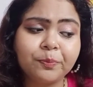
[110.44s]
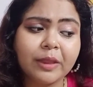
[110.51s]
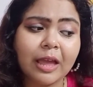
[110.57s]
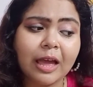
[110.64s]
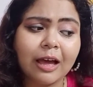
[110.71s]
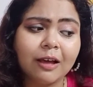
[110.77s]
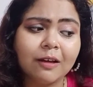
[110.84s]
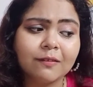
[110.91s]

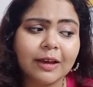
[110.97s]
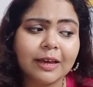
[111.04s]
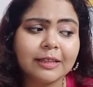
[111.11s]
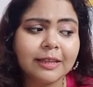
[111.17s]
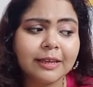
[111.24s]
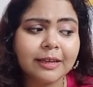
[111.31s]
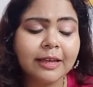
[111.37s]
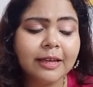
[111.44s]
have, I
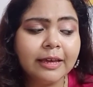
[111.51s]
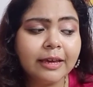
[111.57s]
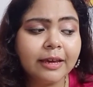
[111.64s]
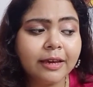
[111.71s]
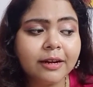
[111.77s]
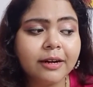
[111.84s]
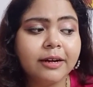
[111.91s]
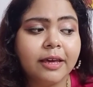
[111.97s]
think
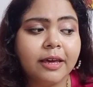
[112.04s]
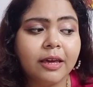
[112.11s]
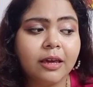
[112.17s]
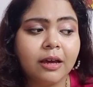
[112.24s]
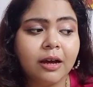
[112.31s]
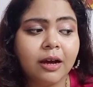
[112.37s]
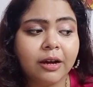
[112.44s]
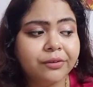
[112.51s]
in a day
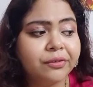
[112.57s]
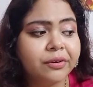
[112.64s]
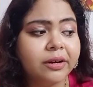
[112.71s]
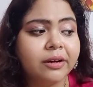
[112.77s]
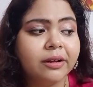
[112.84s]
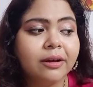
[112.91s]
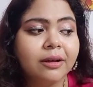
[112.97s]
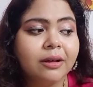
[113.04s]
one hundred